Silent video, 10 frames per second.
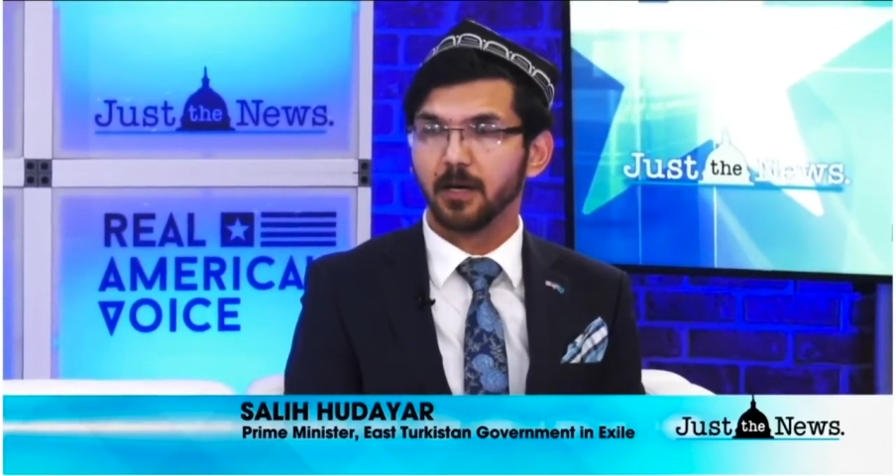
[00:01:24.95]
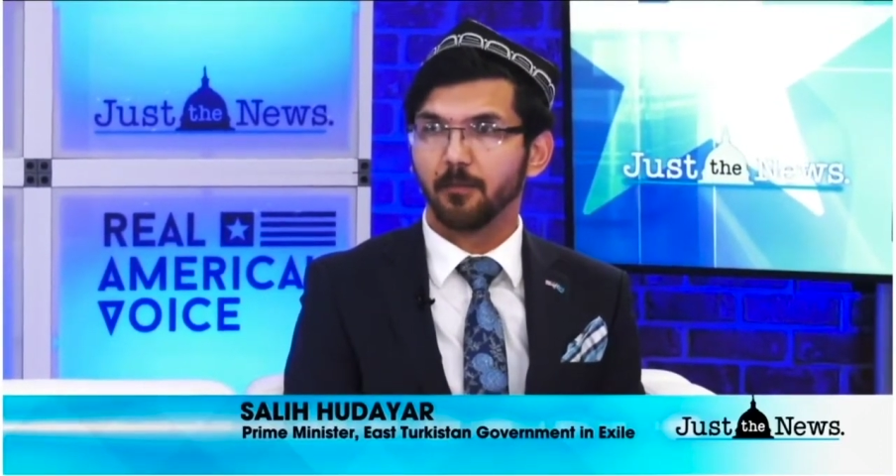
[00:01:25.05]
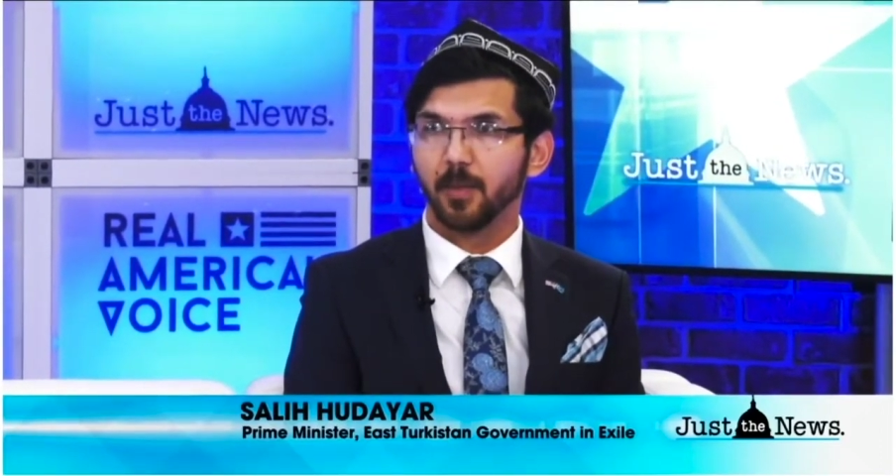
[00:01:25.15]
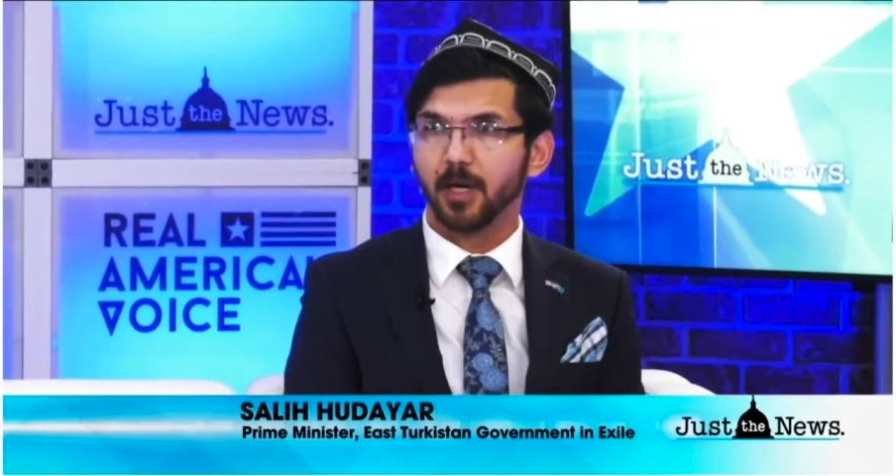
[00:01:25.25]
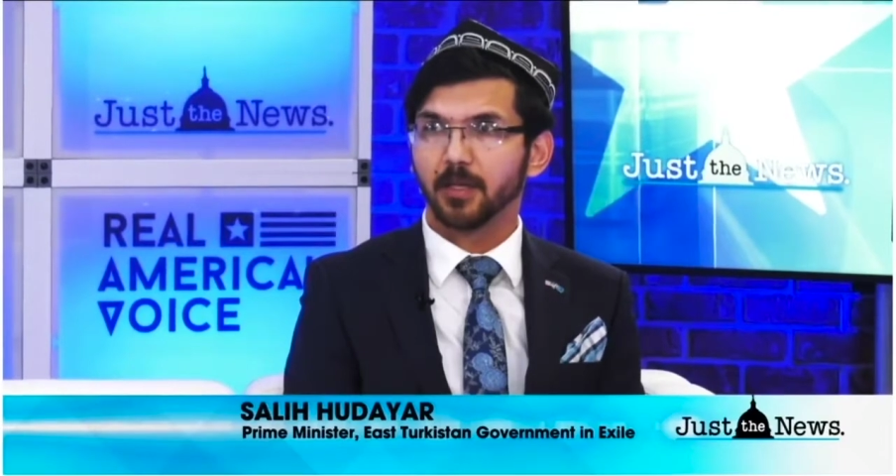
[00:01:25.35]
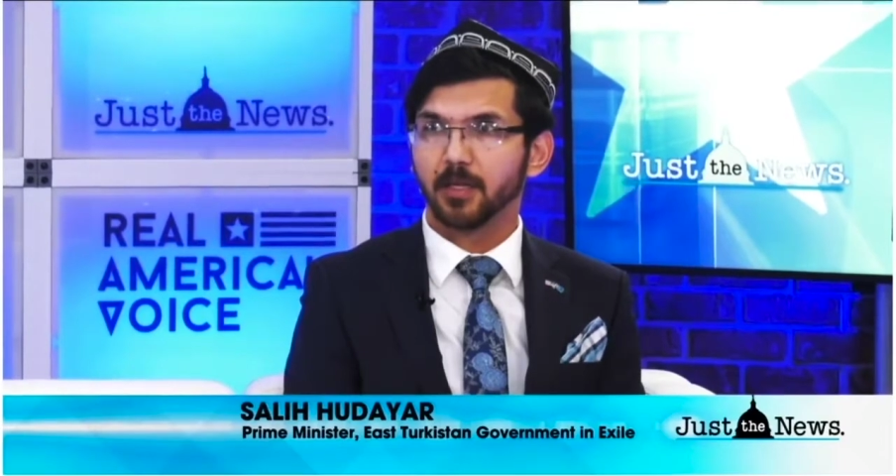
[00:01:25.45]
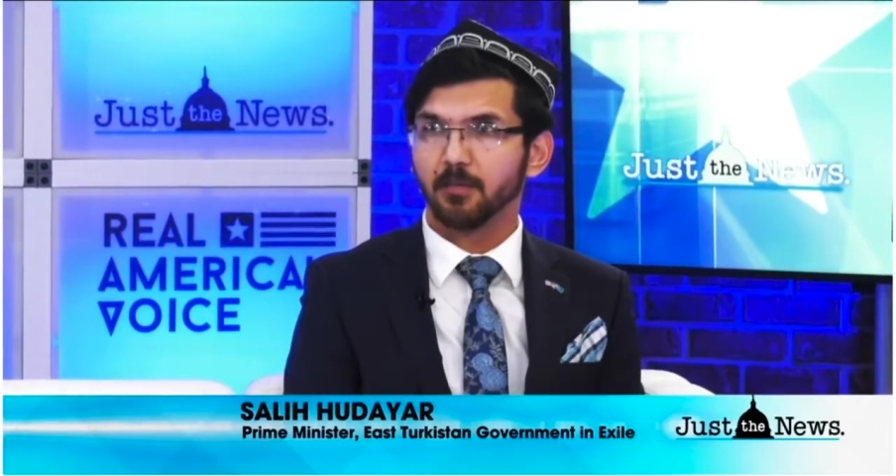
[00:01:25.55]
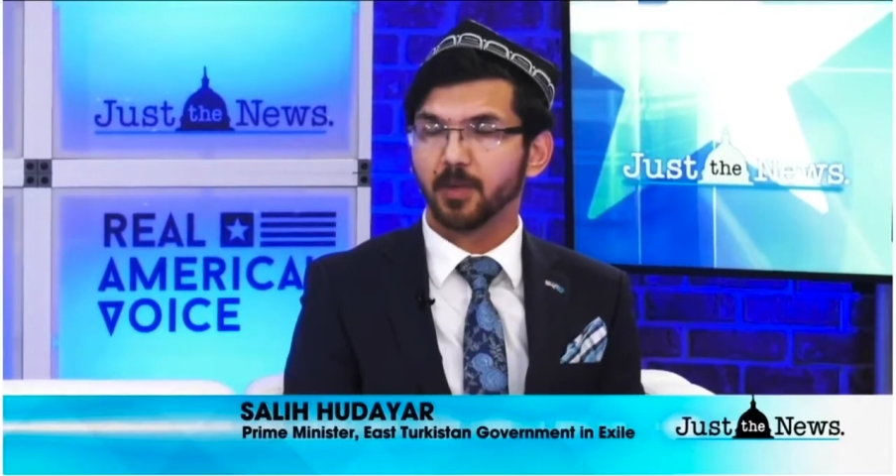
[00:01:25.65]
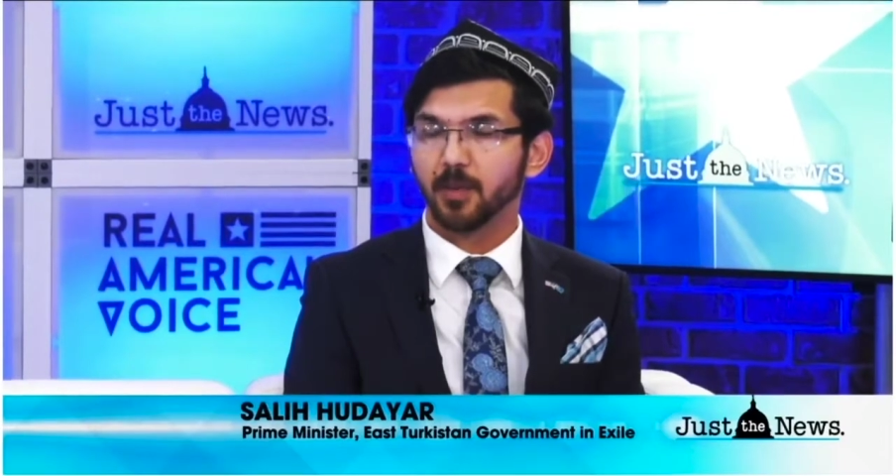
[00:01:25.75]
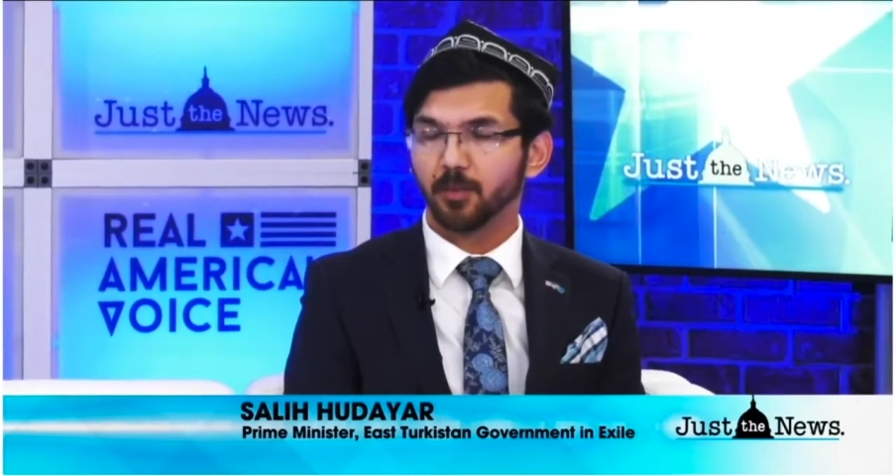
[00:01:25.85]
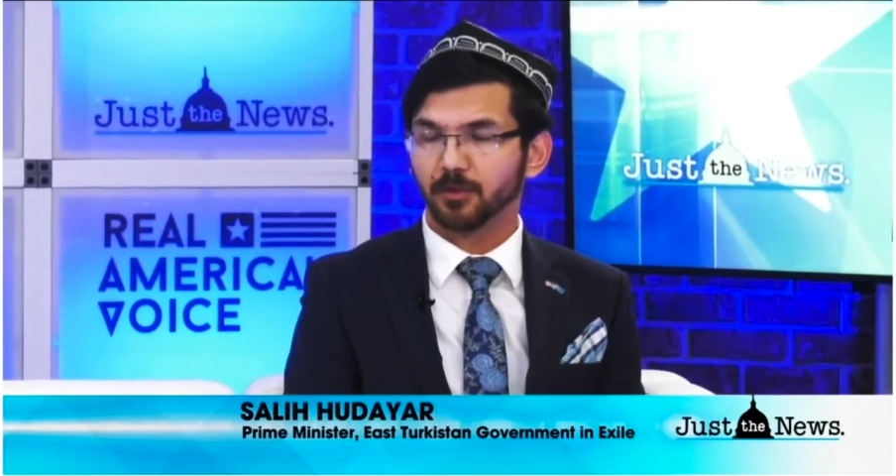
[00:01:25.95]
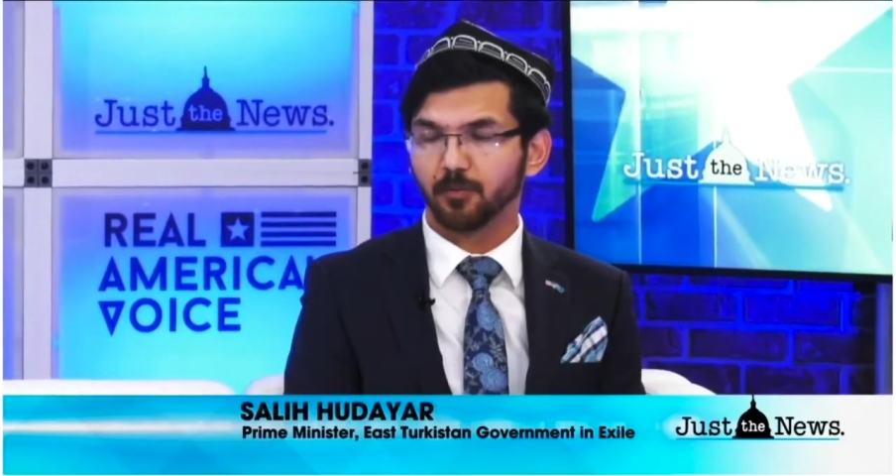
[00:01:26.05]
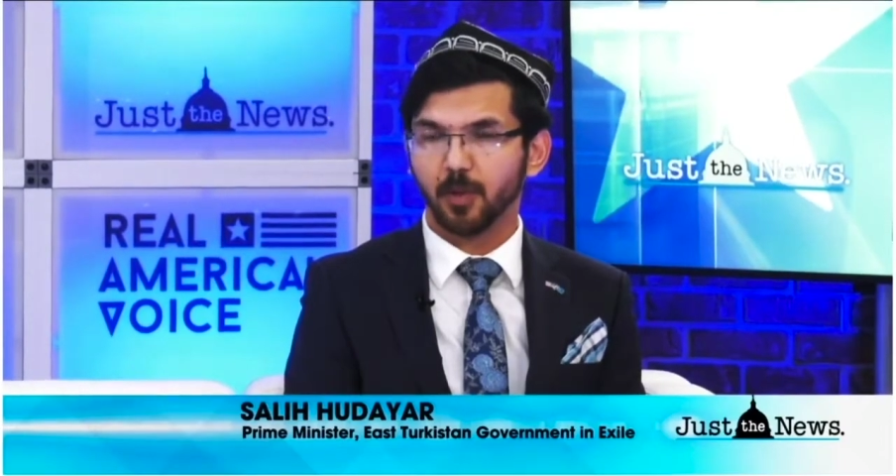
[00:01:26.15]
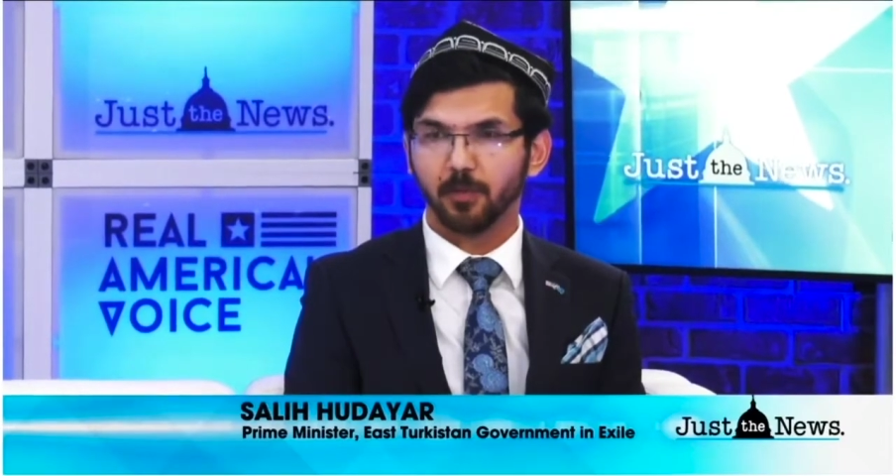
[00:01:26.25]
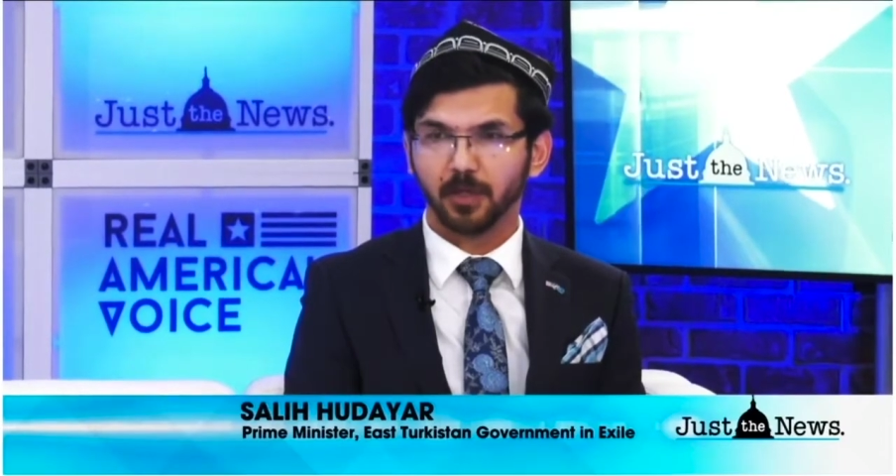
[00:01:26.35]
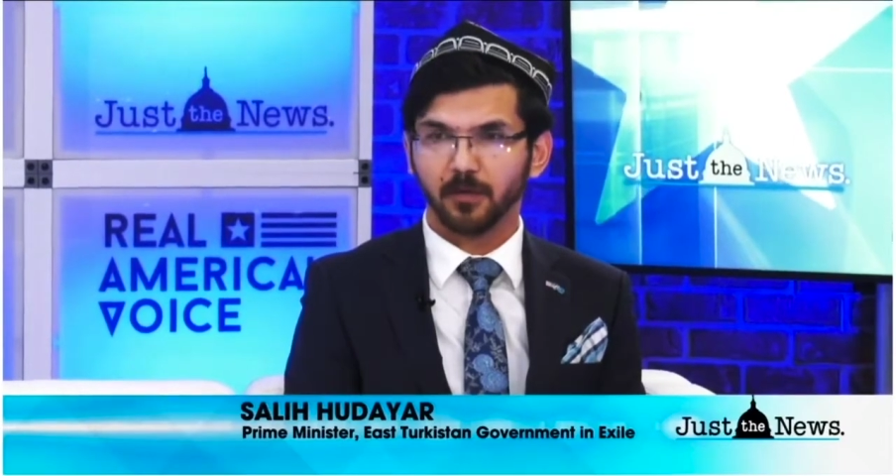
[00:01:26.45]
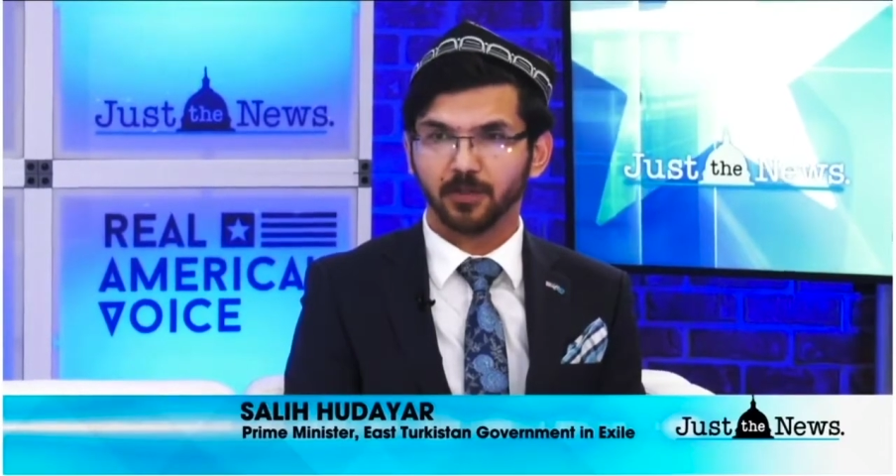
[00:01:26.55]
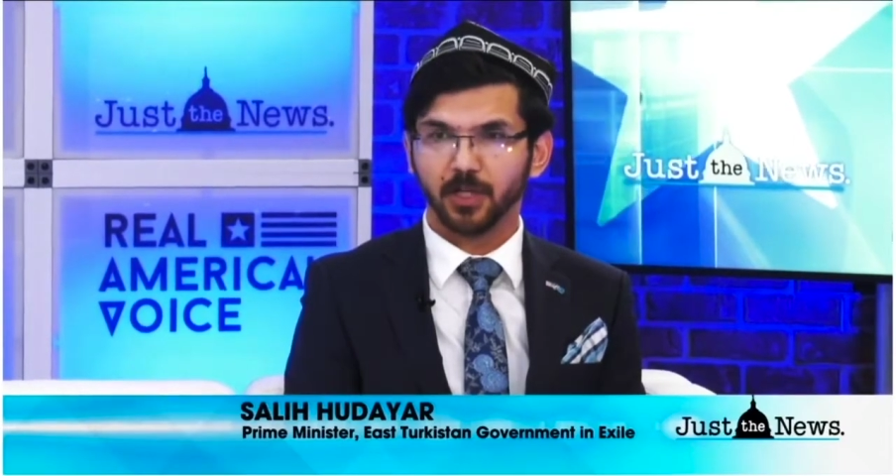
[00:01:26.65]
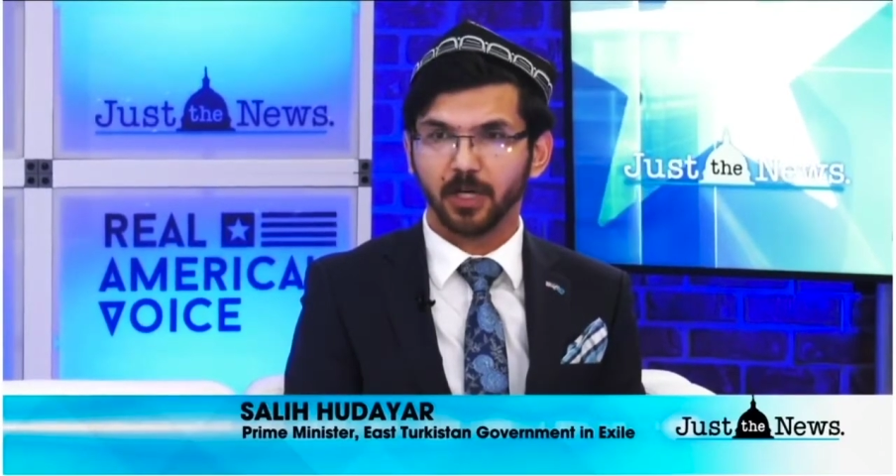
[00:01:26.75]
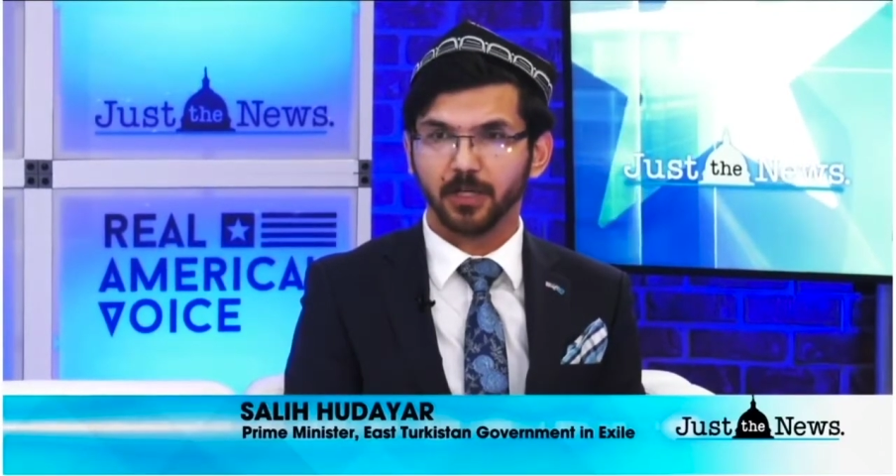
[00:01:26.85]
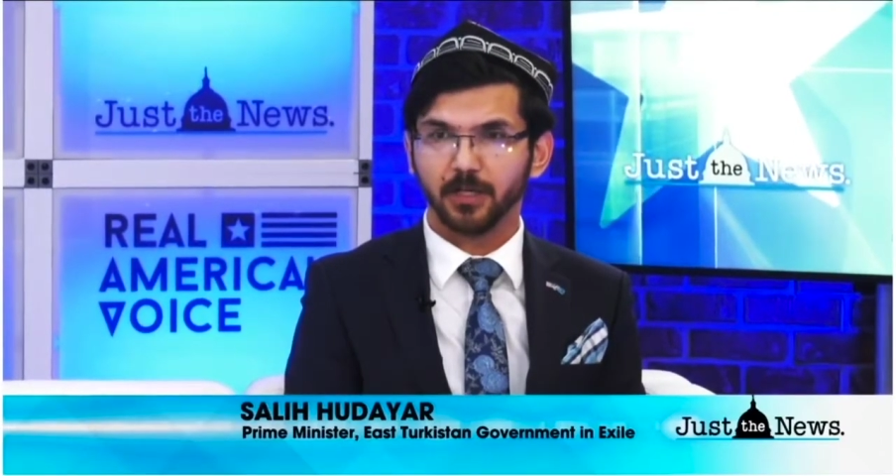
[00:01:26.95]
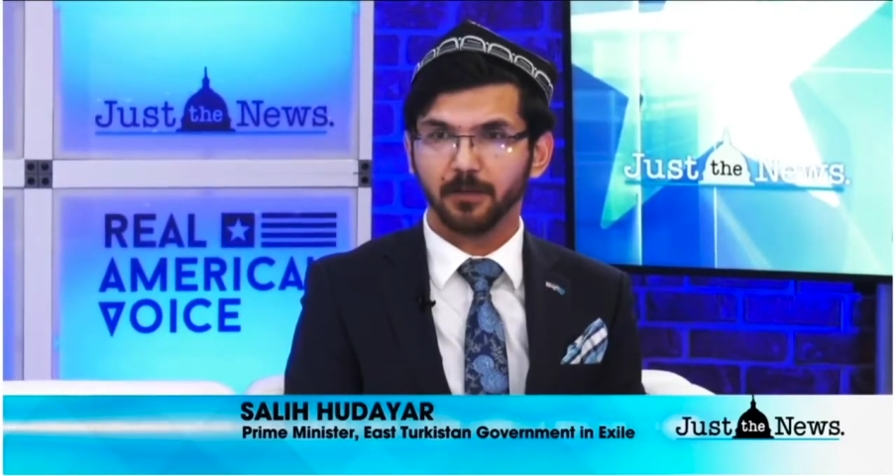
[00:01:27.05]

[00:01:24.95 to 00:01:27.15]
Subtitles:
by the People's Republic of China.